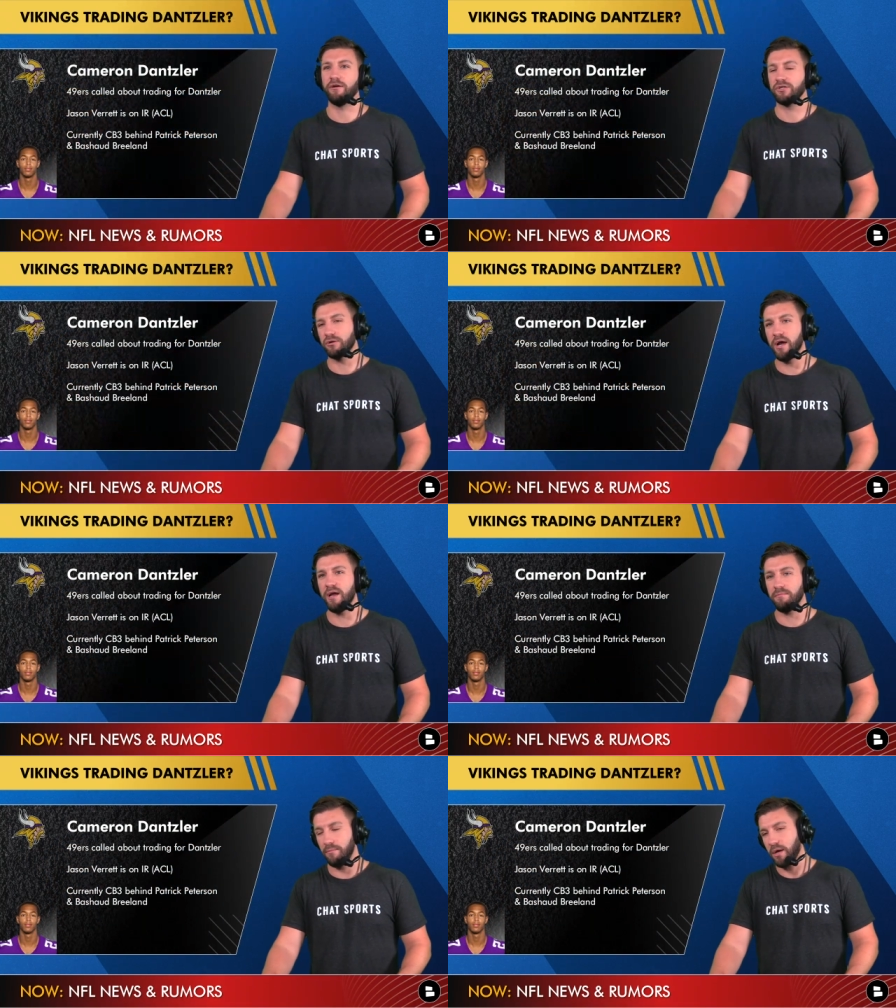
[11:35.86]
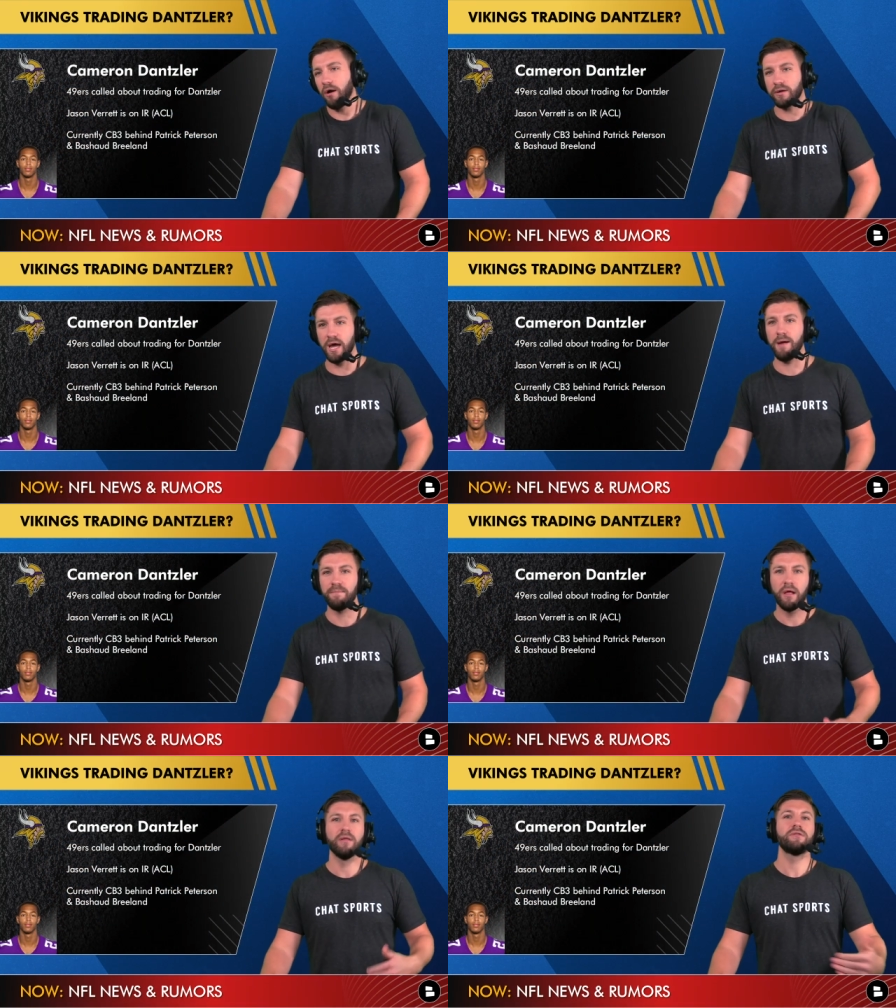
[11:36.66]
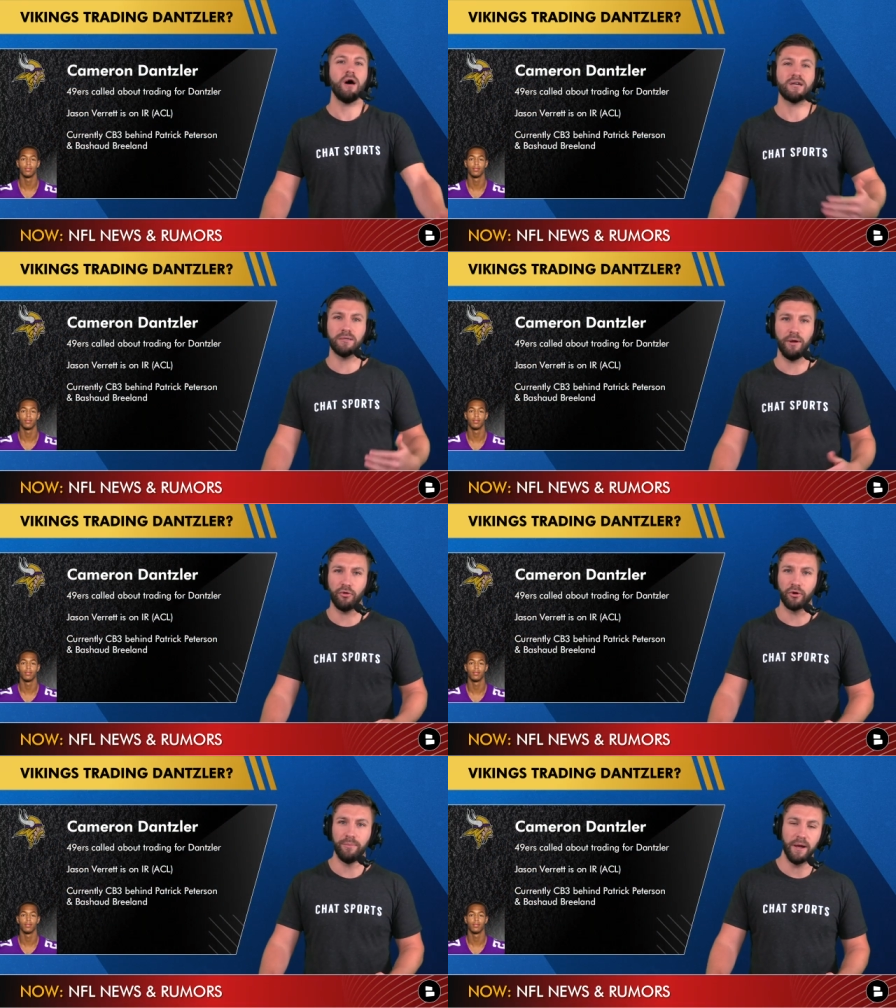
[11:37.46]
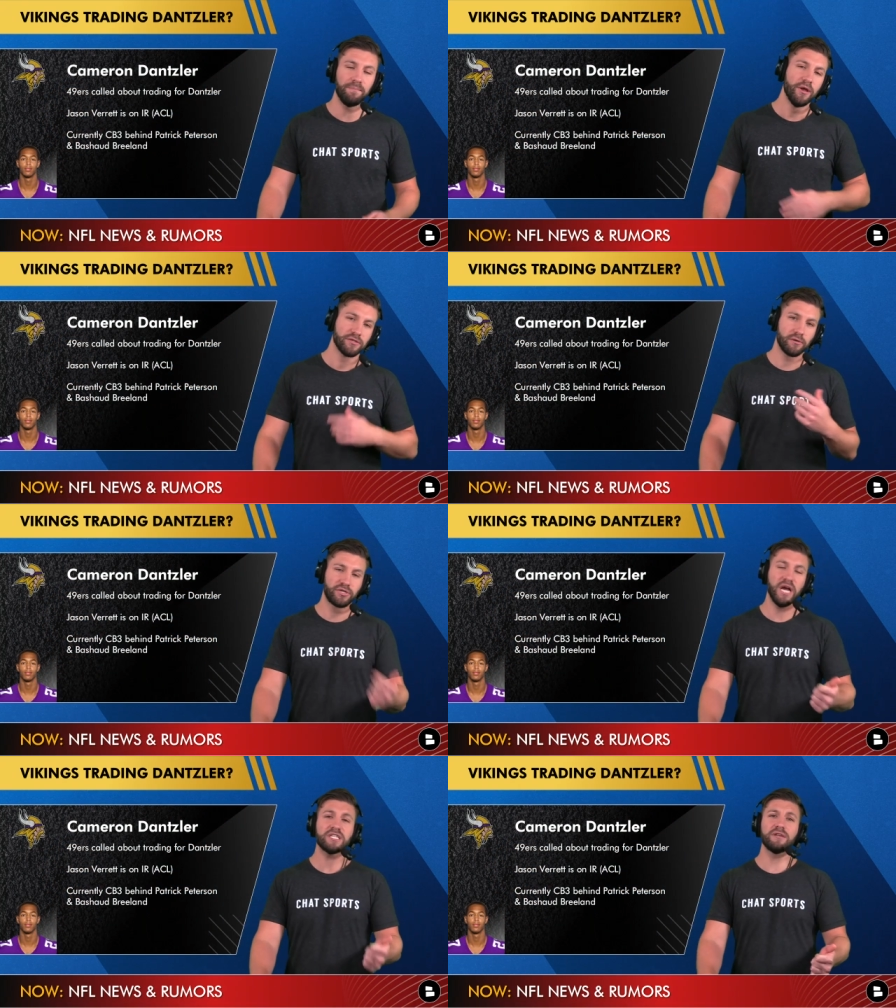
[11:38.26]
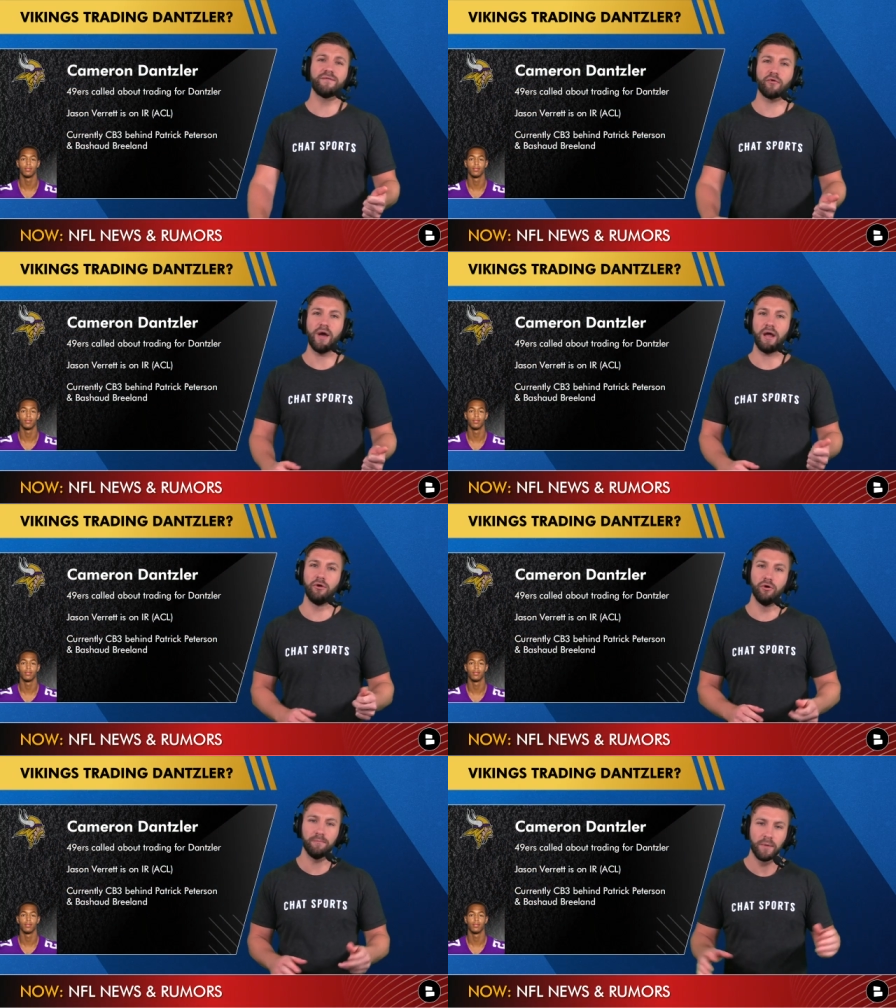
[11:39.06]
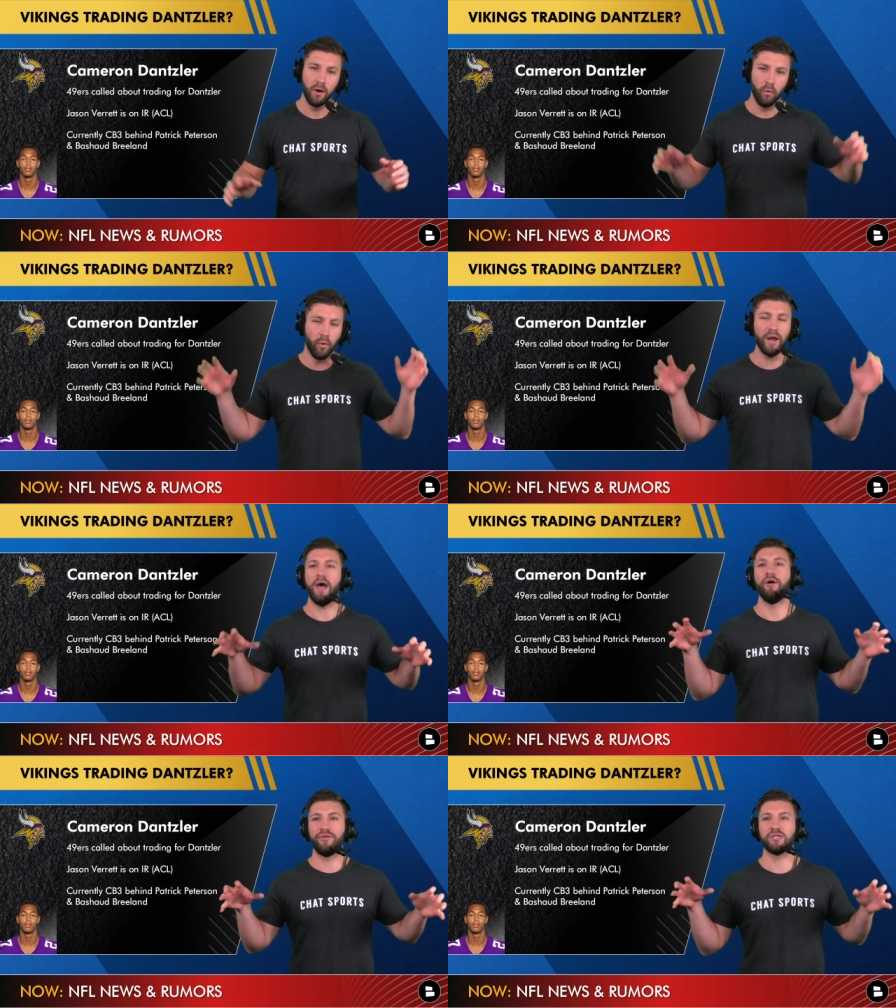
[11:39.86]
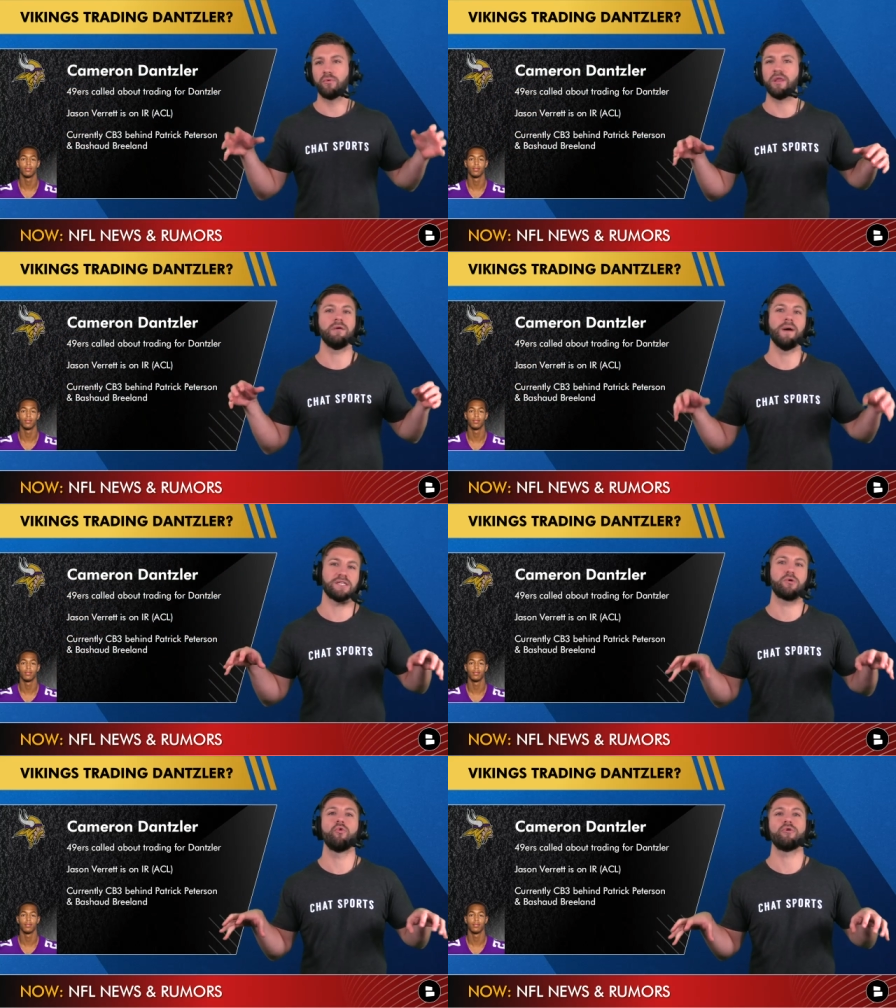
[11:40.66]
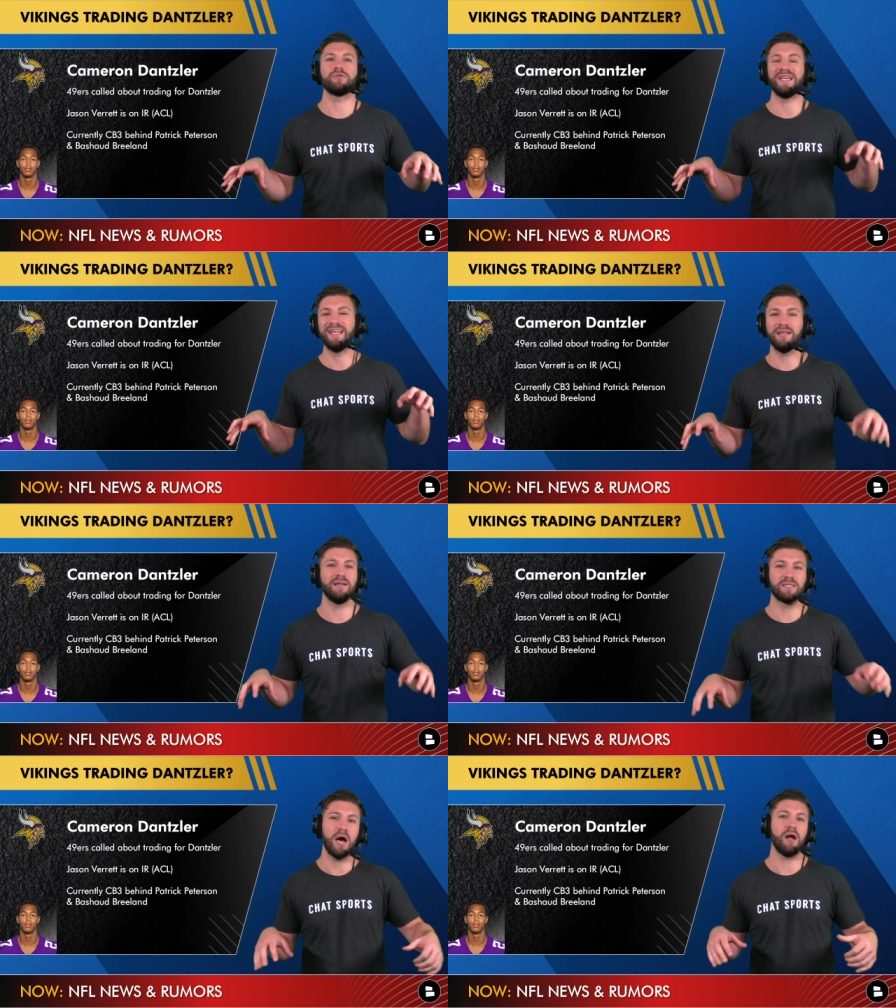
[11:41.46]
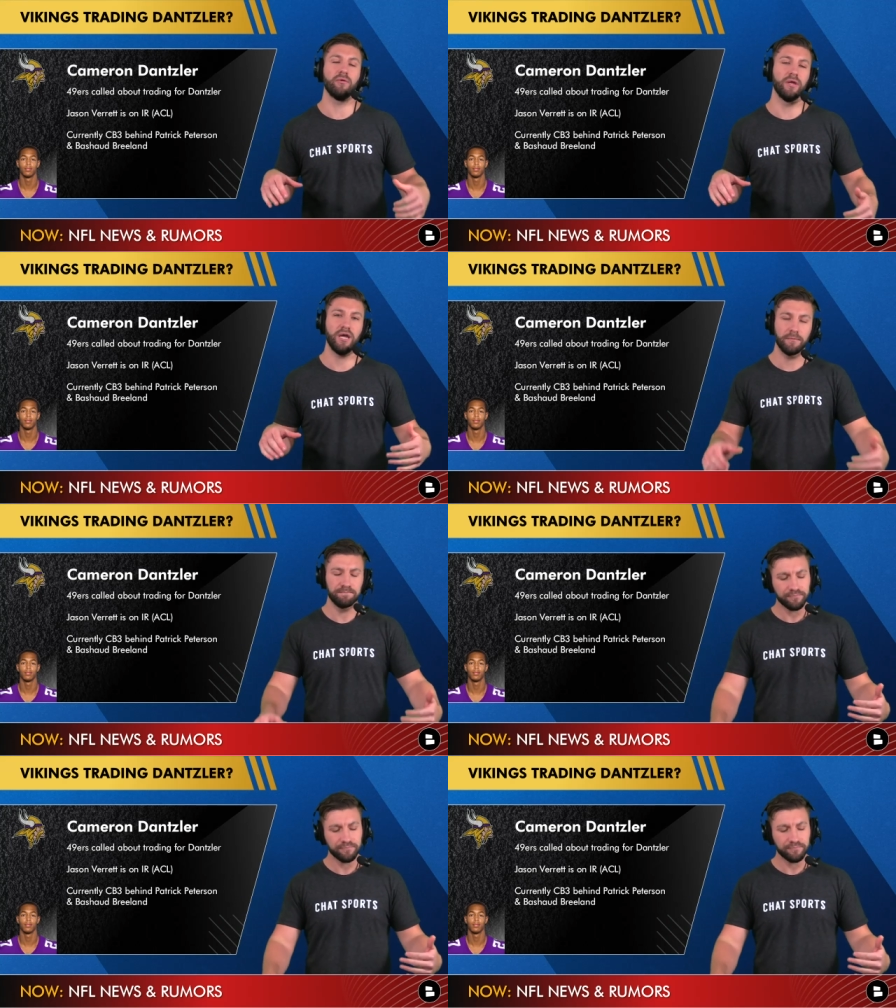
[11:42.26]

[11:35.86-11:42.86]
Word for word: hear trade, I'm like, okay, talk to me a little bit. So Jason Verrett, who, when healthy, is one of the best corners in the entire league.